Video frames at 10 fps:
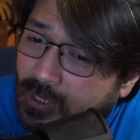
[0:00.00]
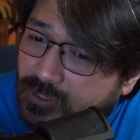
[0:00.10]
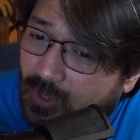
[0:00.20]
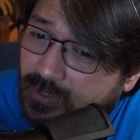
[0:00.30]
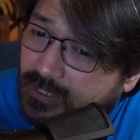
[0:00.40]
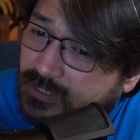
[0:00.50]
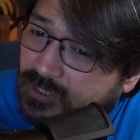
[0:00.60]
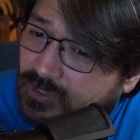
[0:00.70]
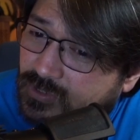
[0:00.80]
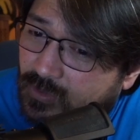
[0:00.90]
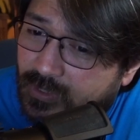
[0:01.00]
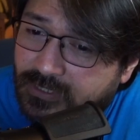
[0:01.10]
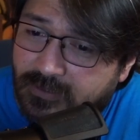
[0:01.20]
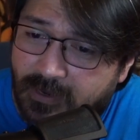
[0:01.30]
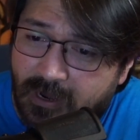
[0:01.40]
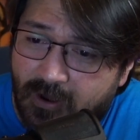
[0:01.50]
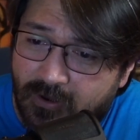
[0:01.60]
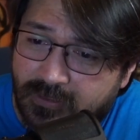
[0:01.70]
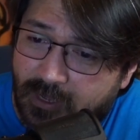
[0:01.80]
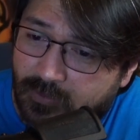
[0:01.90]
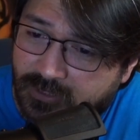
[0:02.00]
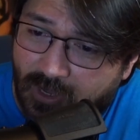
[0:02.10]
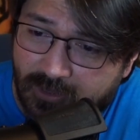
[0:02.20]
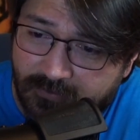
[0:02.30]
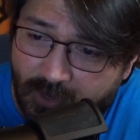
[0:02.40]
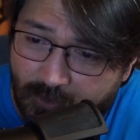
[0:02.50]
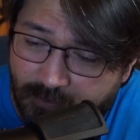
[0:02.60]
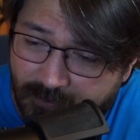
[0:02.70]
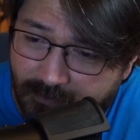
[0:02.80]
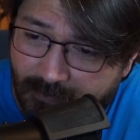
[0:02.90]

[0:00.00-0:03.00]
told a story to my heart that was all of hope.